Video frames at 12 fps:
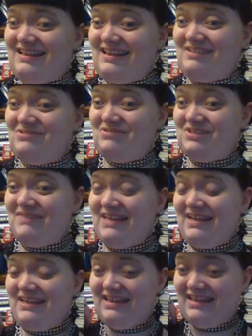usually when
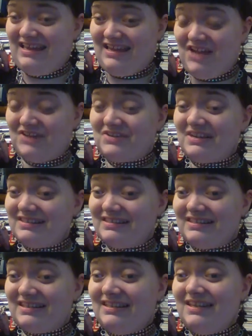I
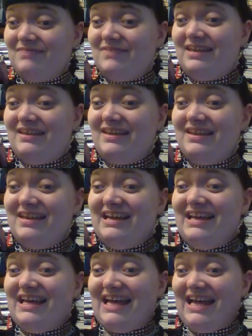undress in the evening,
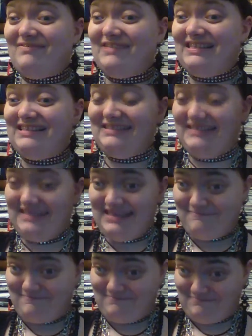I have these
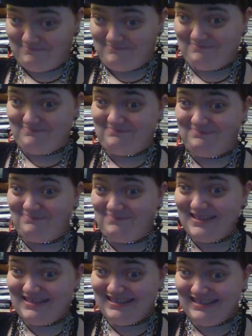deep,
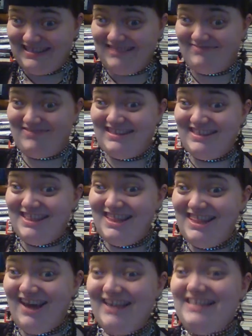basically red
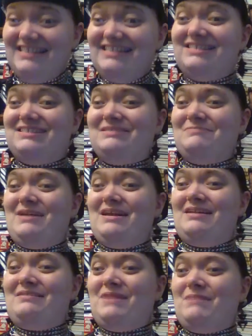lines
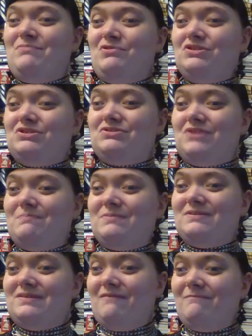where my bra
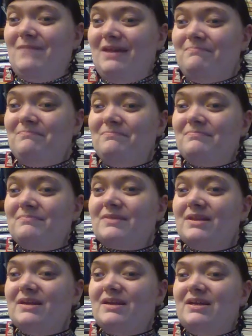straps have been.
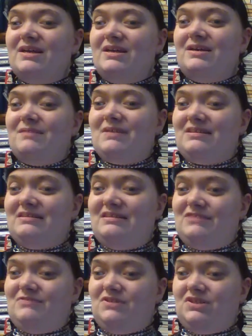But
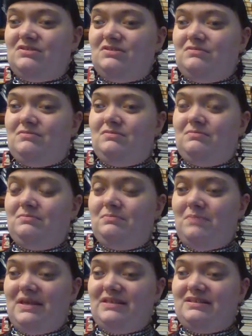this one,
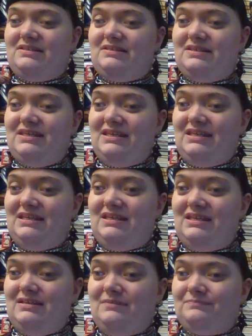some
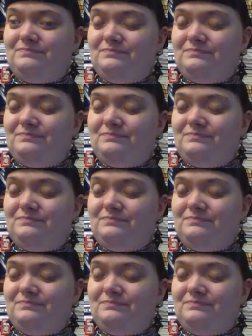basically